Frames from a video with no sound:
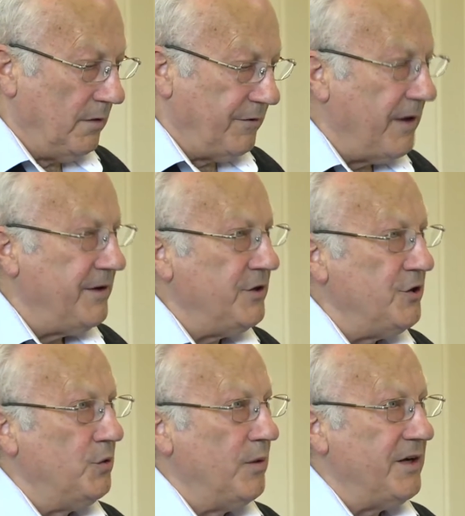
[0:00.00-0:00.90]
Finding
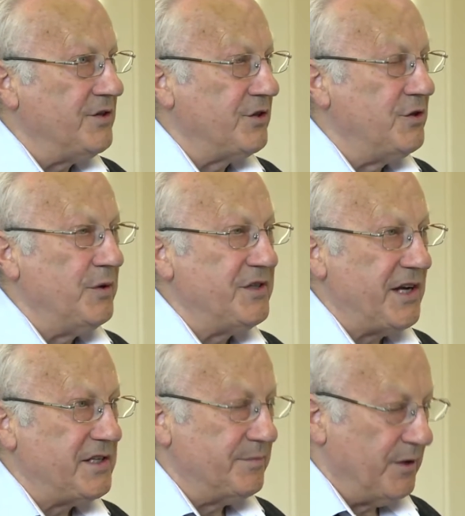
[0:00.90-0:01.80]
new ways to do
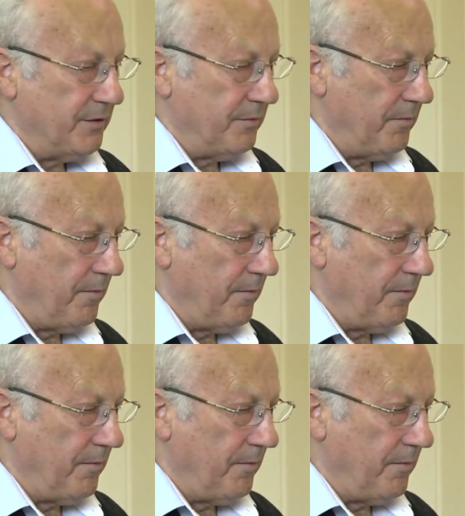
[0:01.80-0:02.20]
assessment.